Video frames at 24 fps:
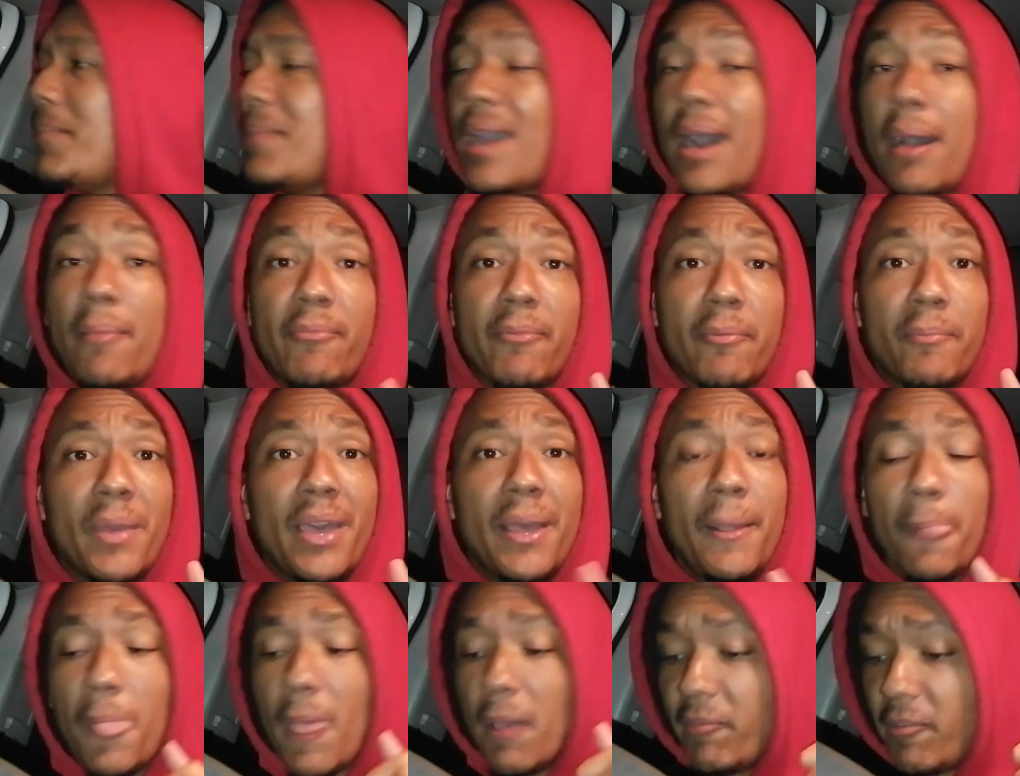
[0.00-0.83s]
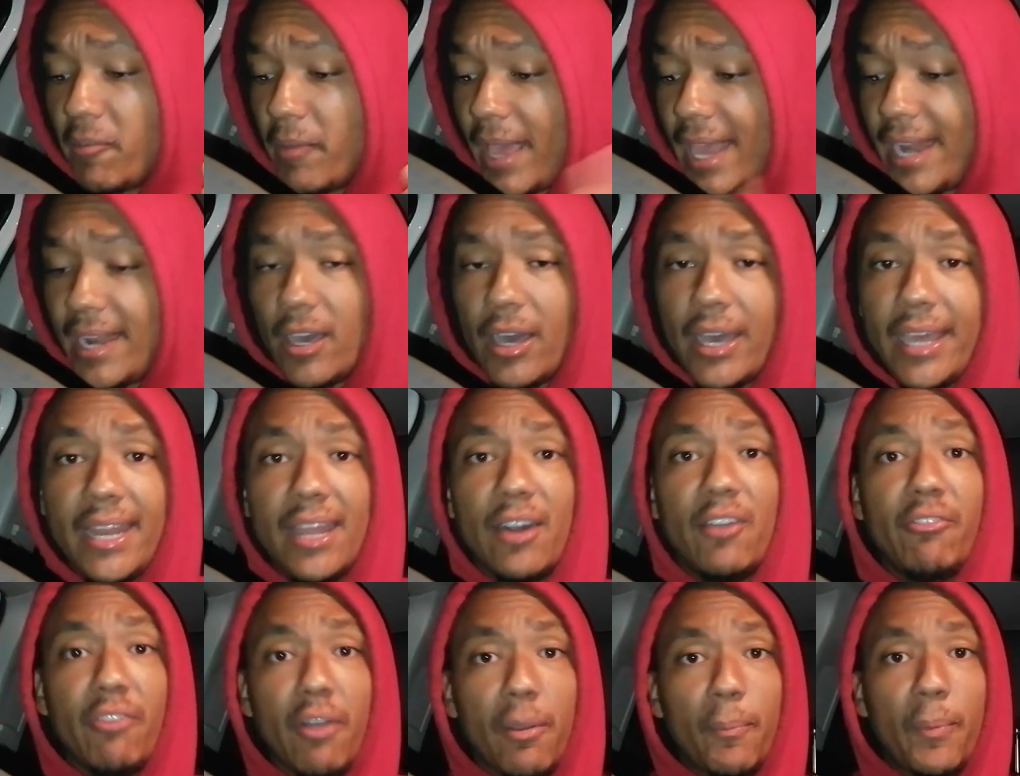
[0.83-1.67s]
I mean, I'm from, I'm from
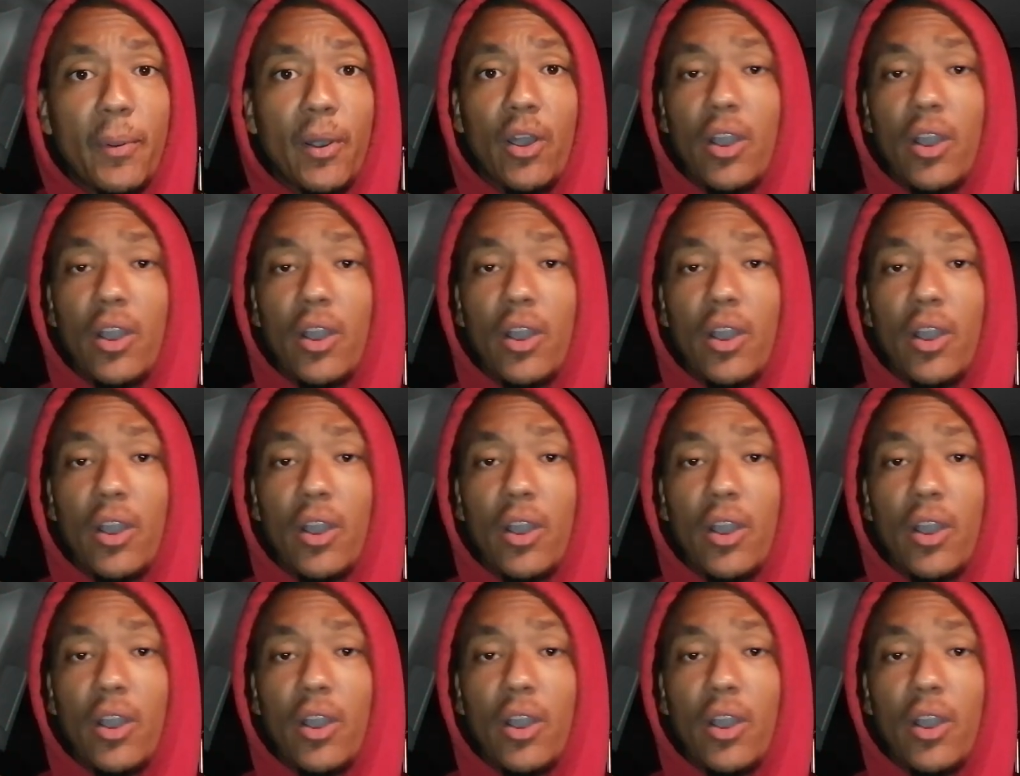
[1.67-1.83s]
Hanover